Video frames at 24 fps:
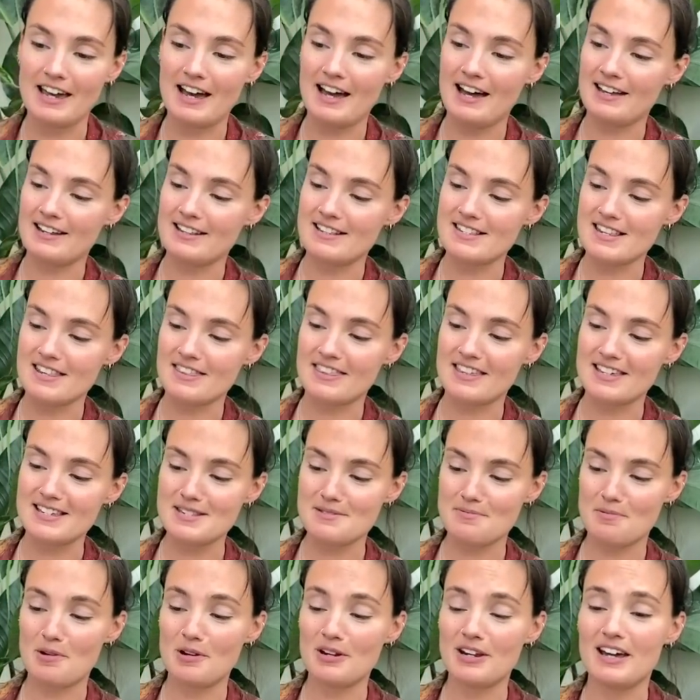And
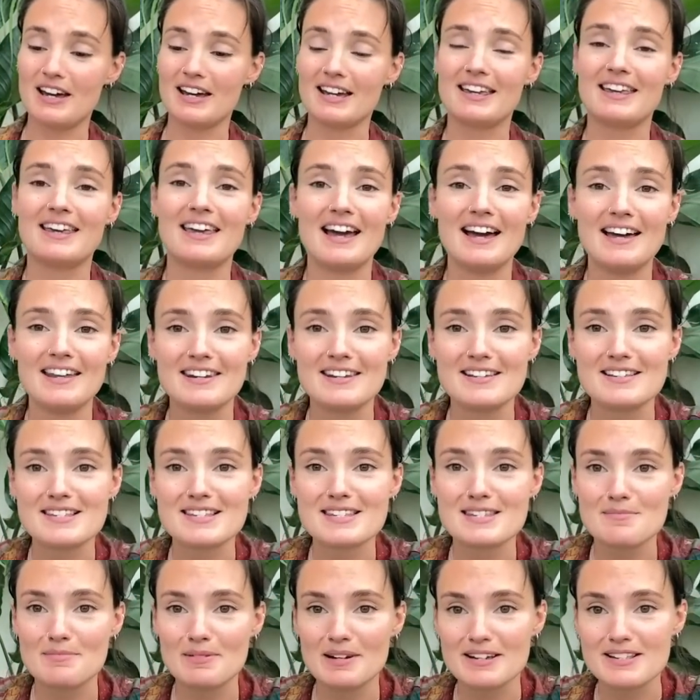this one, again,
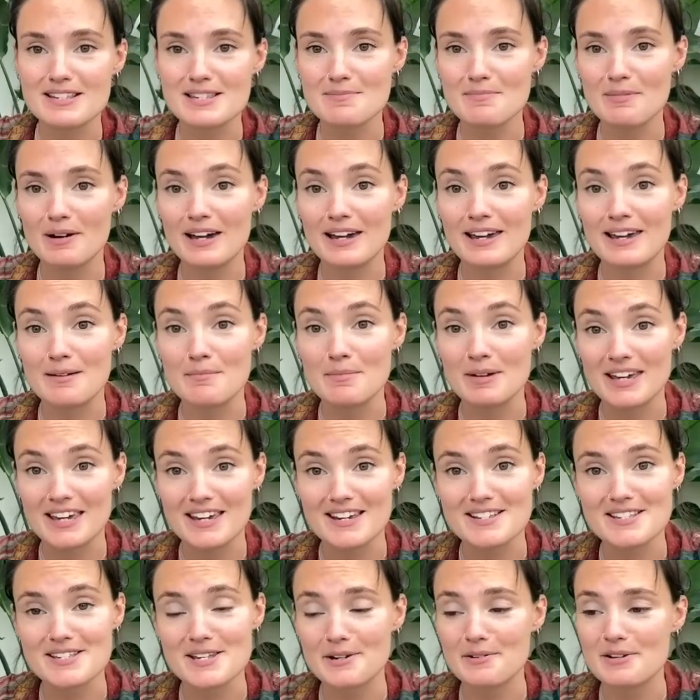similar to my
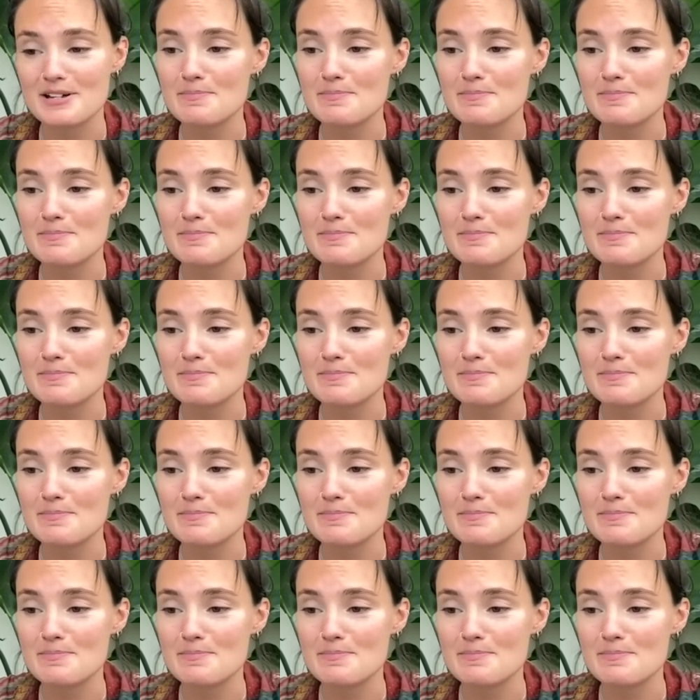Mojito,